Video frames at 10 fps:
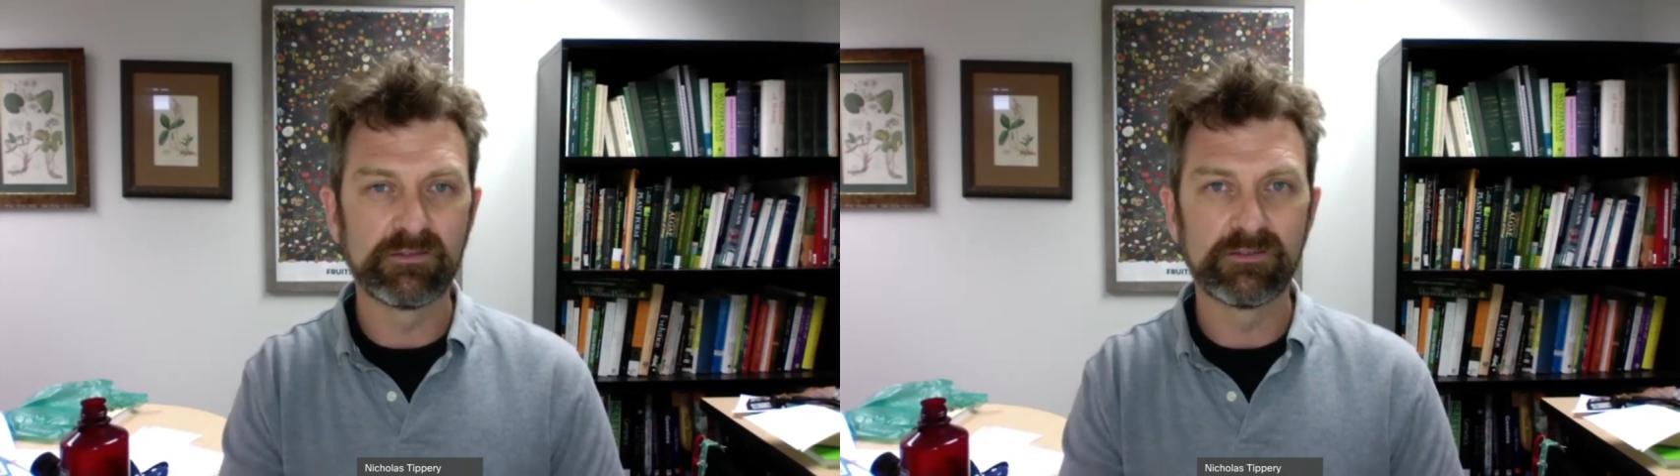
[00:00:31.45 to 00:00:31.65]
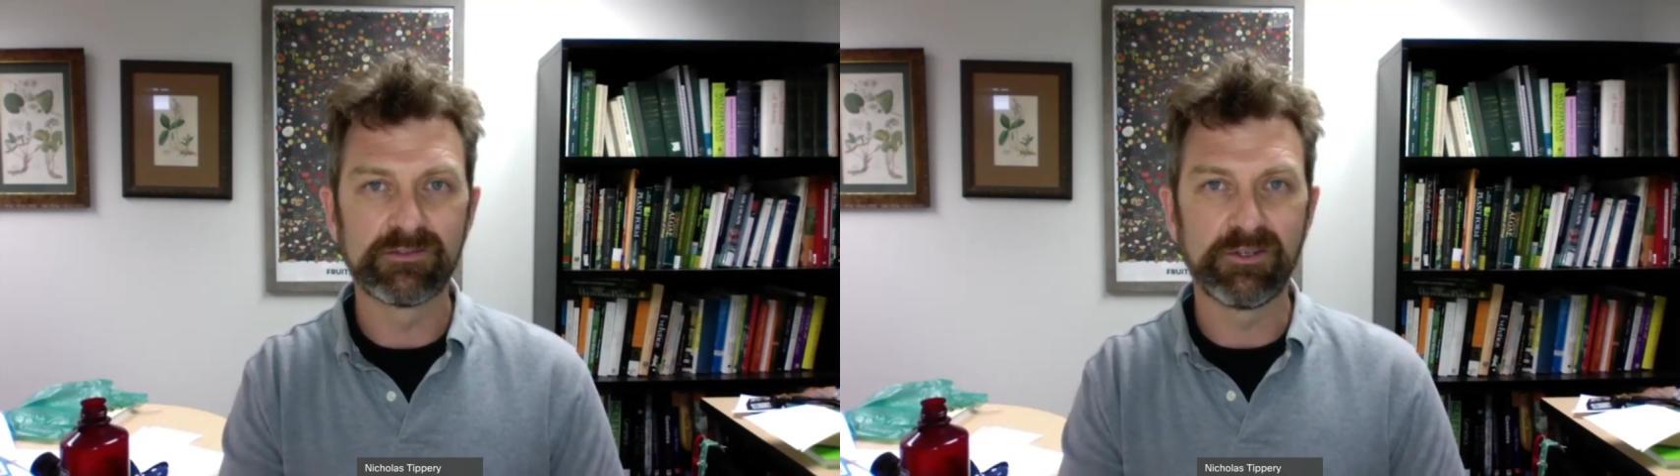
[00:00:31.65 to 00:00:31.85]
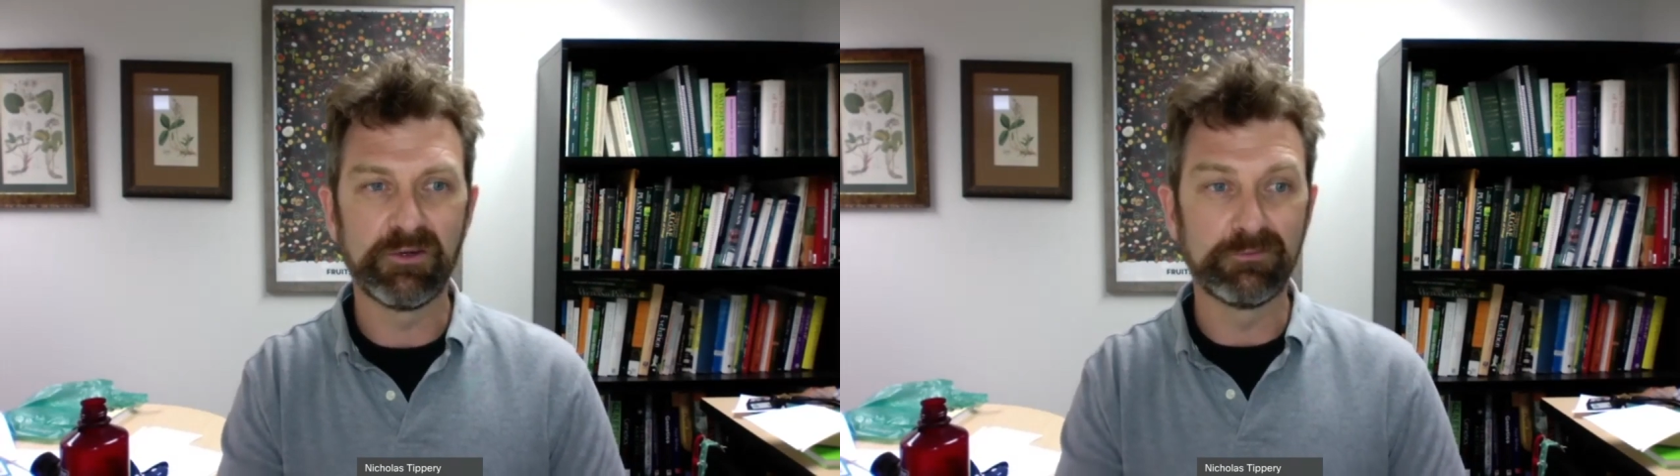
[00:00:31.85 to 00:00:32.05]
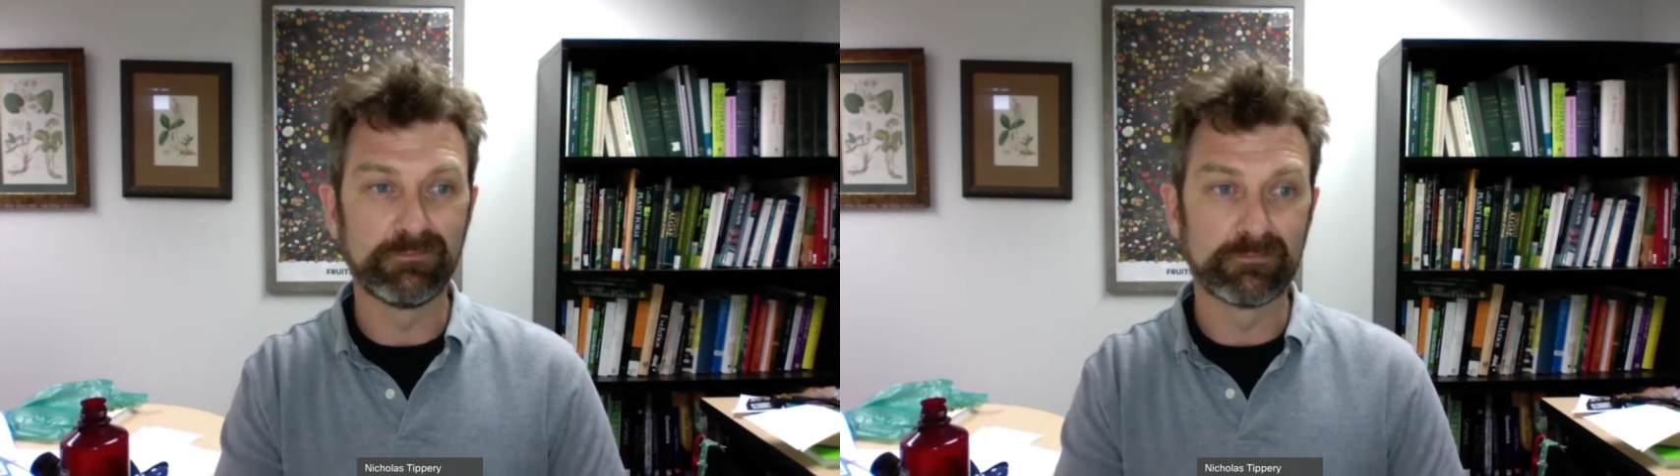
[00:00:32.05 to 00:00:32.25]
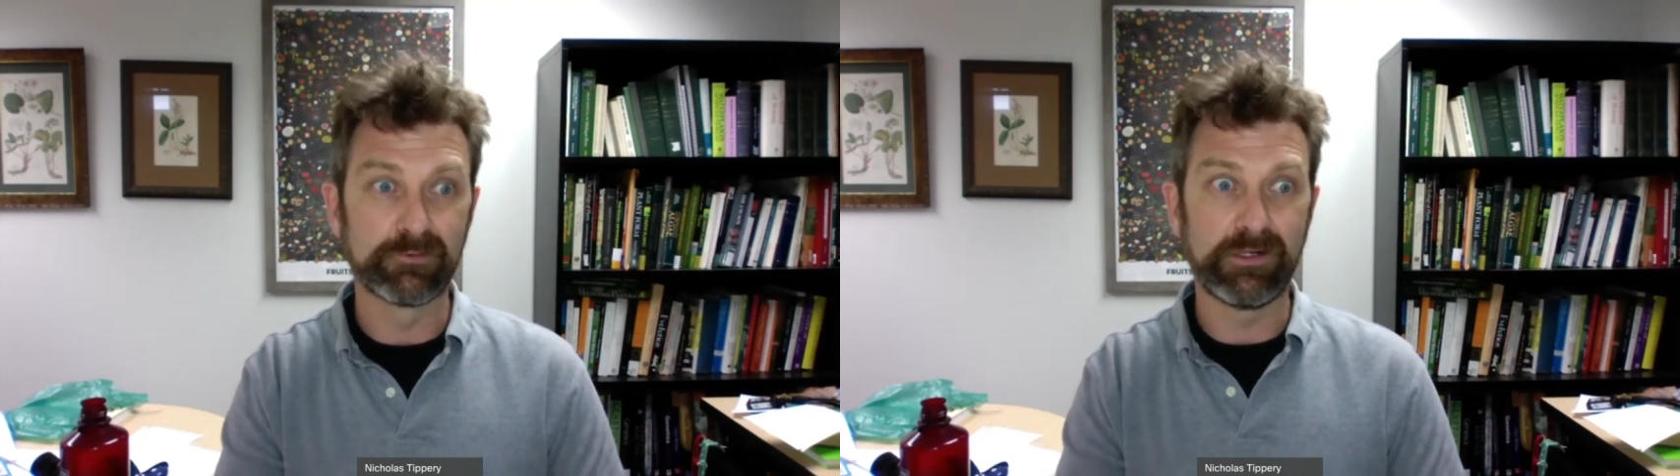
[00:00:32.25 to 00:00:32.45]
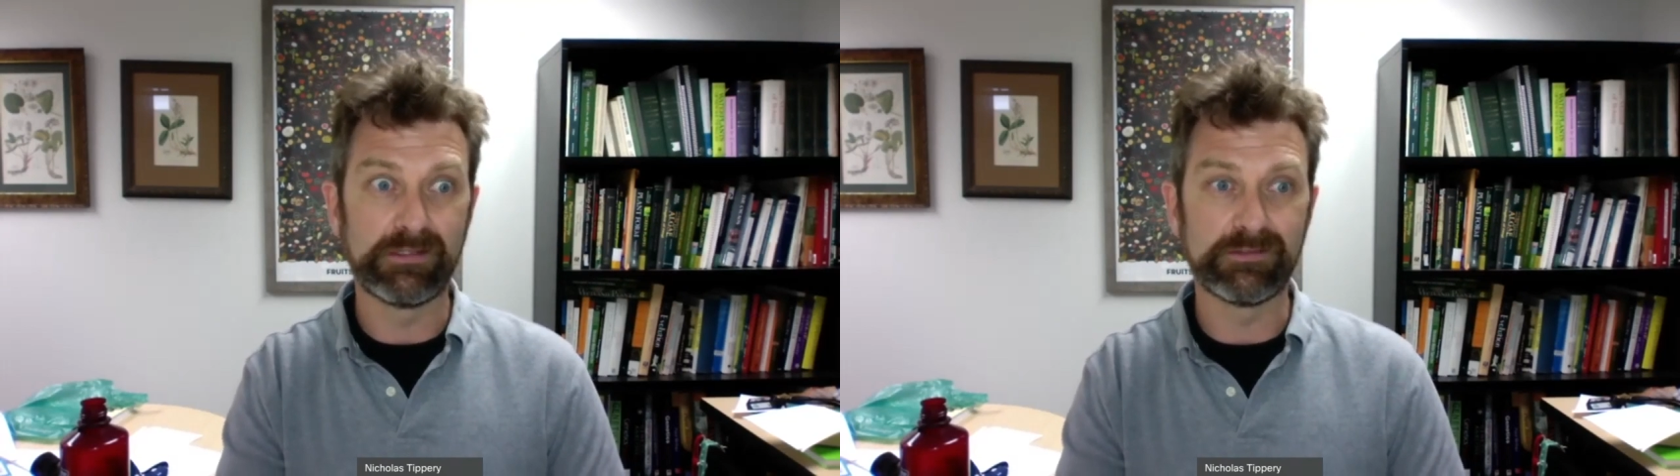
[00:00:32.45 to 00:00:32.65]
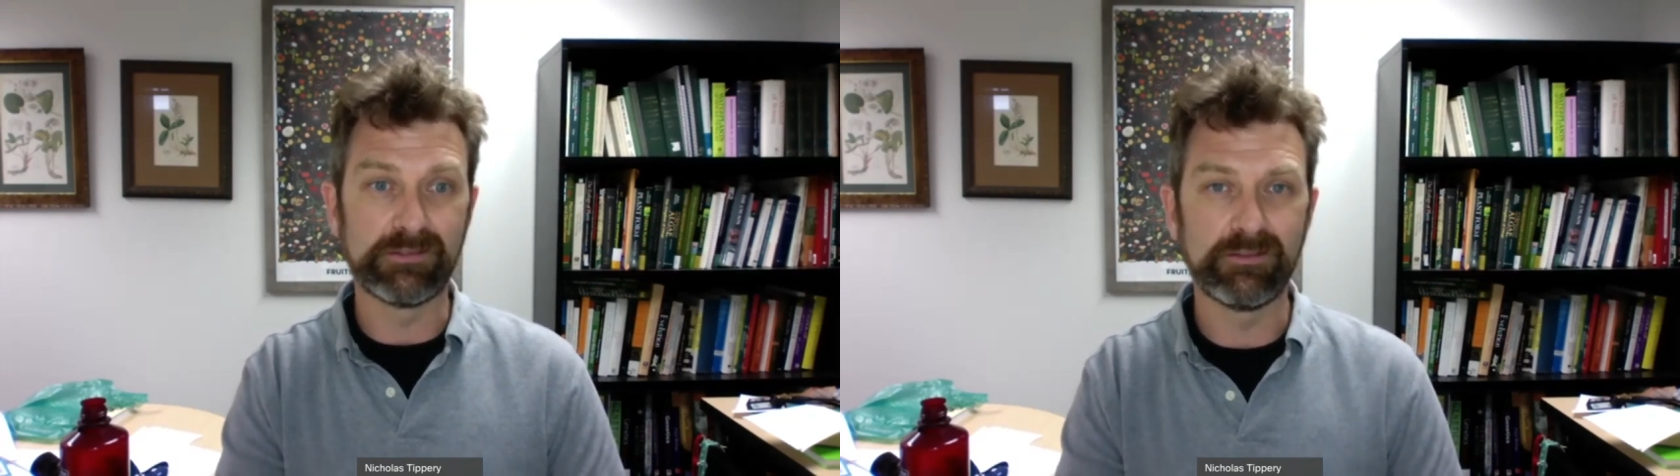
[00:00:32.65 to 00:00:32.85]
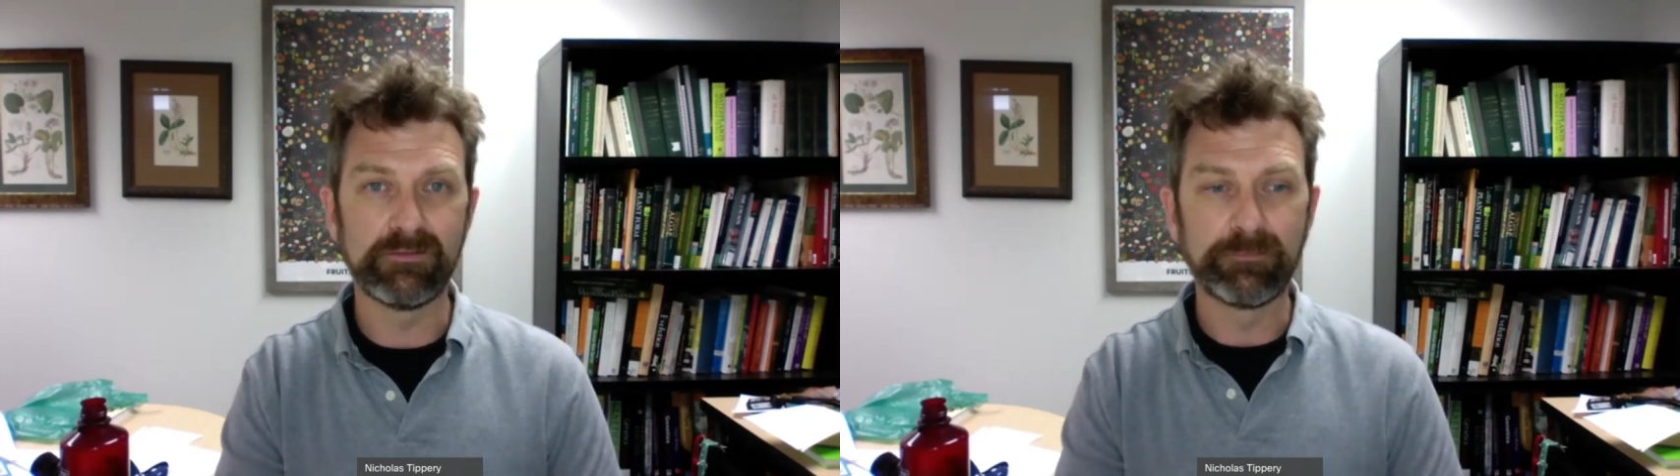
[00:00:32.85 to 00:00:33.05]
So Crazy,
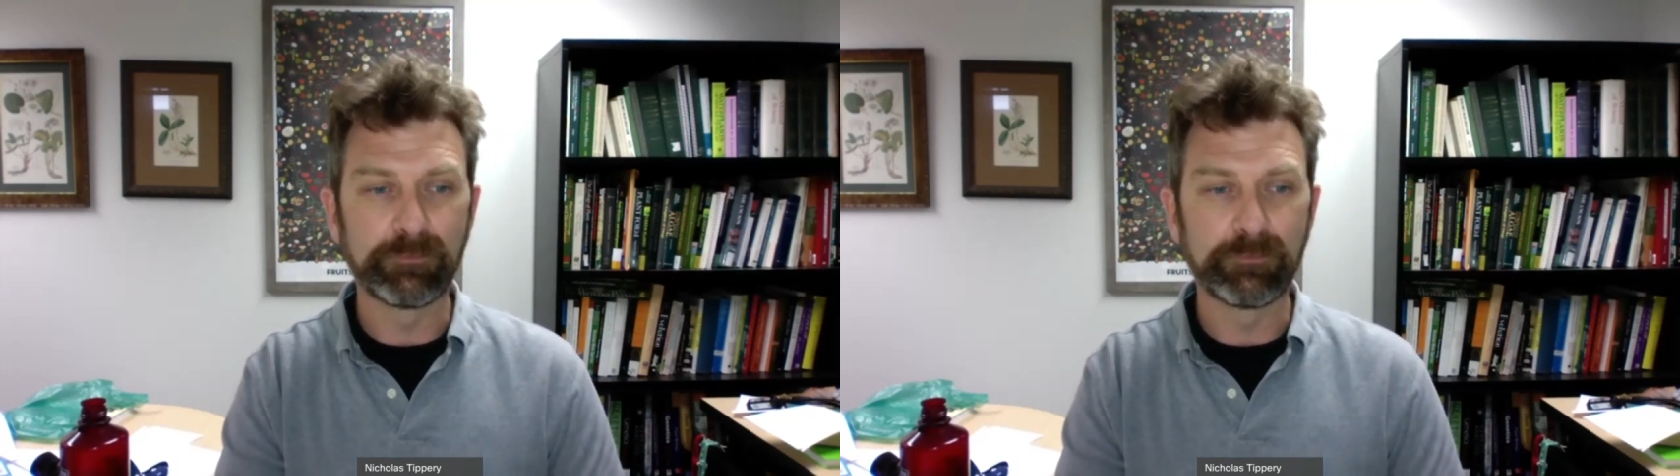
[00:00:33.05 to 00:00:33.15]
huh?